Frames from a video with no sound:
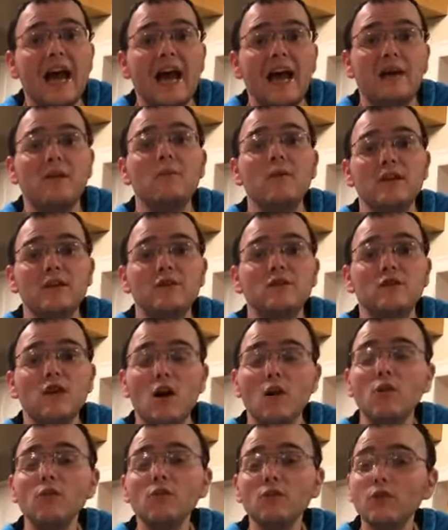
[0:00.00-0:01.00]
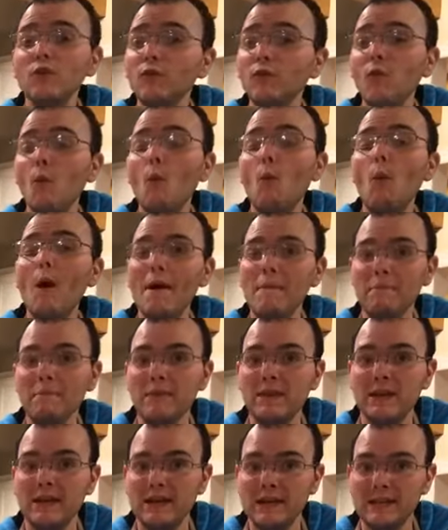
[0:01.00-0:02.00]
And when you go to whip
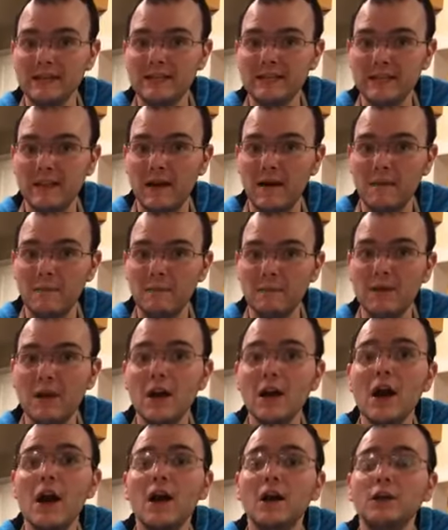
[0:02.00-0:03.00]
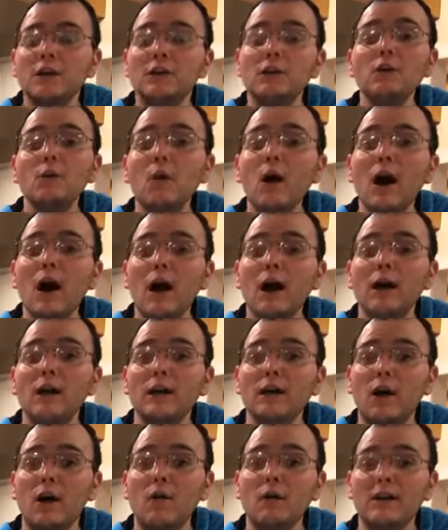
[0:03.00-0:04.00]
these, you are
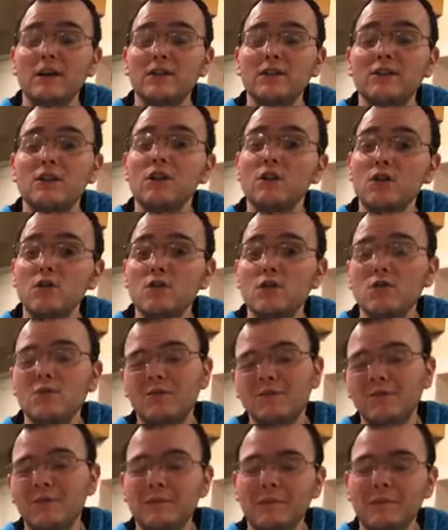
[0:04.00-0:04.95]
going to